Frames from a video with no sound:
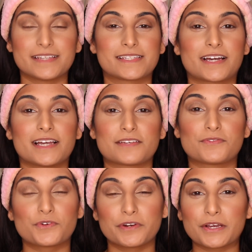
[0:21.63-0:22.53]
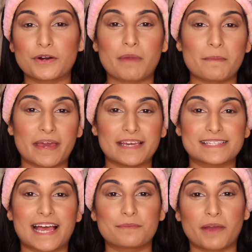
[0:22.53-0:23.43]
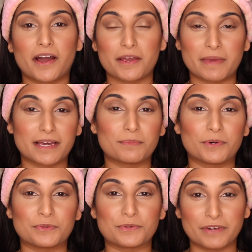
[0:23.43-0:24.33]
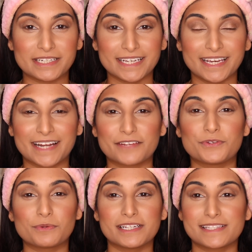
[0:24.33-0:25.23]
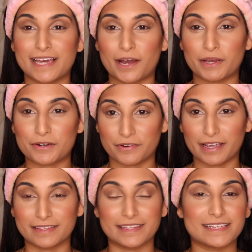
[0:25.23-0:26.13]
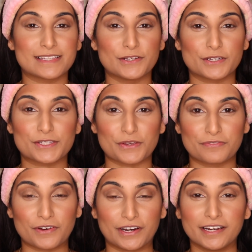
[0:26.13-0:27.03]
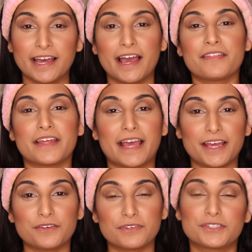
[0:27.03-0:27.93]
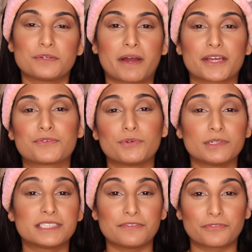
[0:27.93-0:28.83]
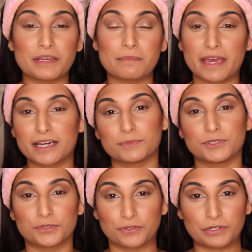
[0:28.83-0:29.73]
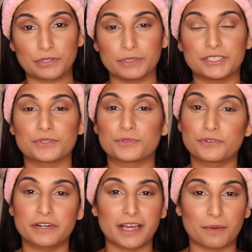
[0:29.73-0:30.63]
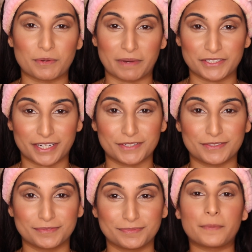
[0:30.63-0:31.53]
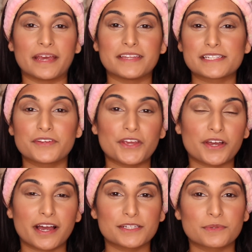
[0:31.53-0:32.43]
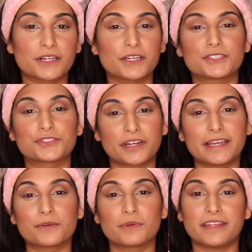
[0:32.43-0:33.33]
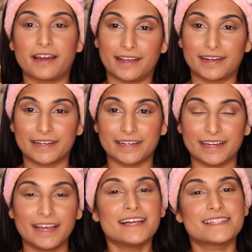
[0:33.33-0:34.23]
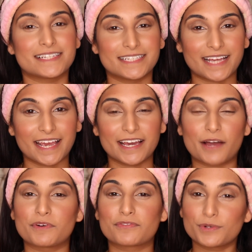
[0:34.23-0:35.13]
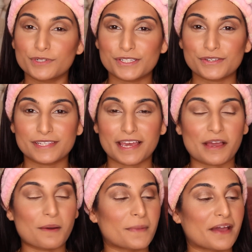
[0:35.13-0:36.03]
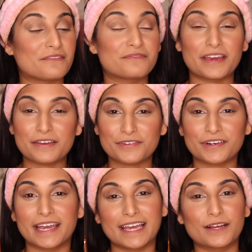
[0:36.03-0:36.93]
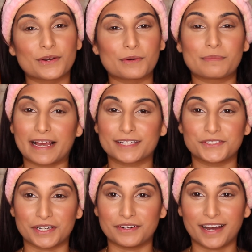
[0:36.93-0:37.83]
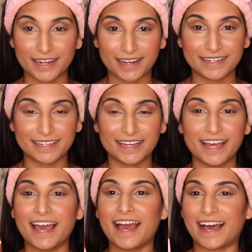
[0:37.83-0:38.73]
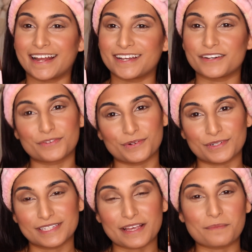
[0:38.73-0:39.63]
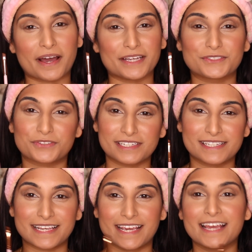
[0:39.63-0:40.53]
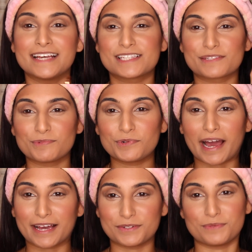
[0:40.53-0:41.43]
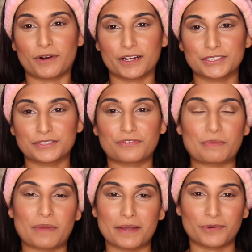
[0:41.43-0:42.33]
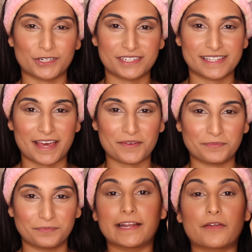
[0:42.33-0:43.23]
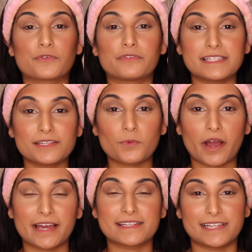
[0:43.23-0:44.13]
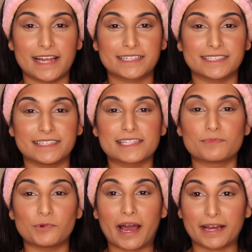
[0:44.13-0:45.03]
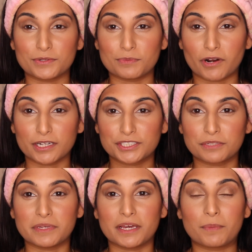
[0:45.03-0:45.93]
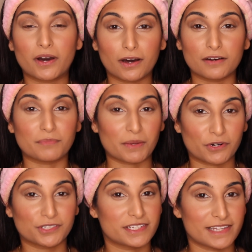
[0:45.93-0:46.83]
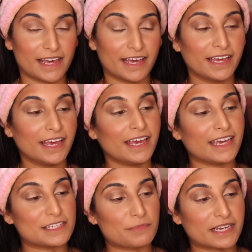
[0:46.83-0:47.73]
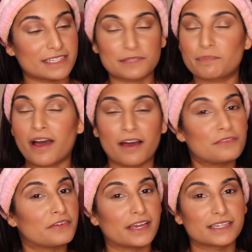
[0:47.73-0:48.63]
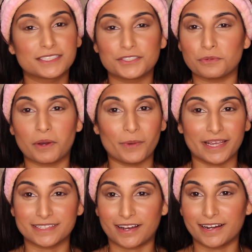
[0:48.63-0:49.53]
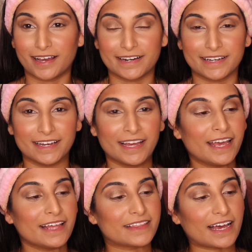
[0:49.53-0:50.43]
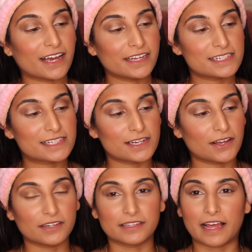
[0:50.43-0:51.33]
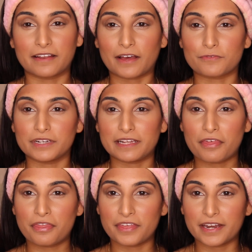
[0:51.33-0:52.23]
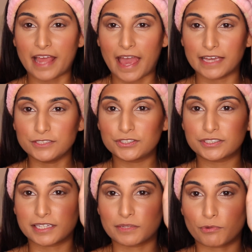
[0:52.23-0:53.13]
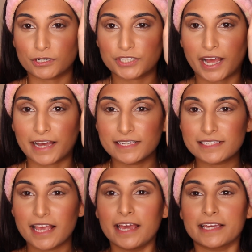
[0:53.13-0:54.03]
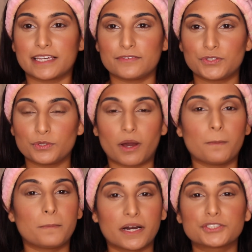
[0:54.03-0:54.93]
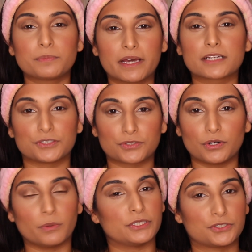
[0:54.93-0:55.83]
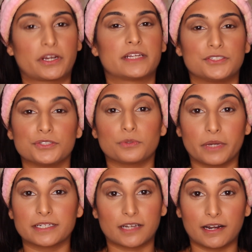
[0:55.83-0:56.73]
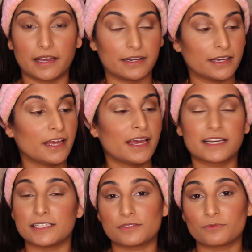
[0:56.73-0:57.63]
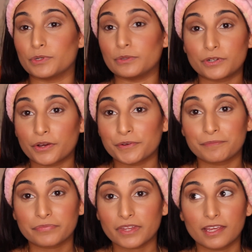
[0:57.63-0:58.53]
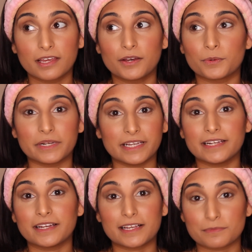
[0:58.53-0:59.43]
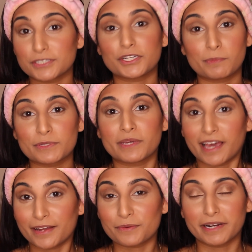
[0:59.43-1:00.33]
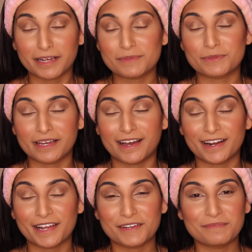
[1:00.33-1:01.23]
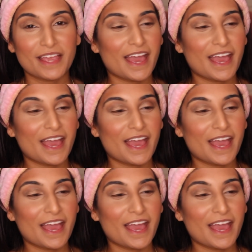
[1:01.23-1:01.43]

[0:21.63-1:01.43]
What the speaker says: So guys, I've already got my base and my eye makeup on already, and if you want to see how I created this look so far, then head over to my cruelty-free makeup tutorial, which is already up on my channel. But in this video guys, we're going to go straight in with the eyeliner. So today I'm of course using my favourite Inglot black gel eyeliner, and of course my trusty small angle brush from my brush set. Now the reason why I selected this small angle brush to be a part of my brush set is because it's perfect to do a winged eyeliner. That kind of slant and that really thin edge that the brush has gives you a much better control when you're trying to do your winged eyeliner, because we all know we need as much help as we can when it comes to winged eyeliner.